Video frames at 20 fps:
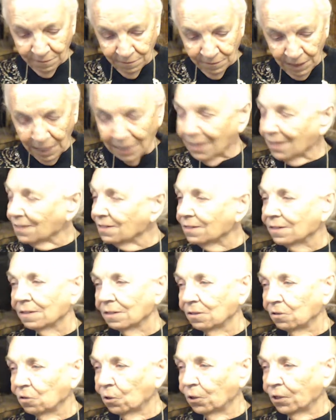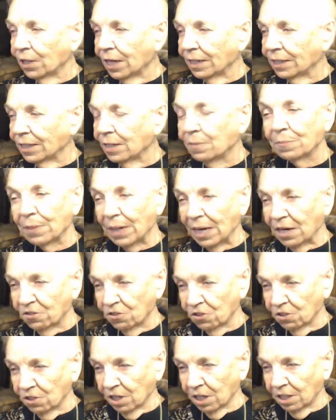I guess the Lord had
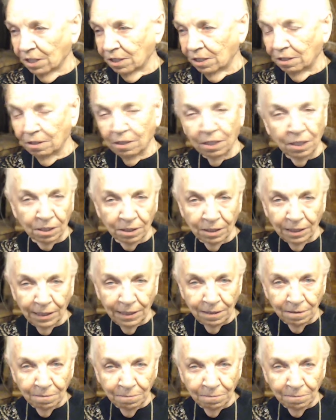compassion on an ugly,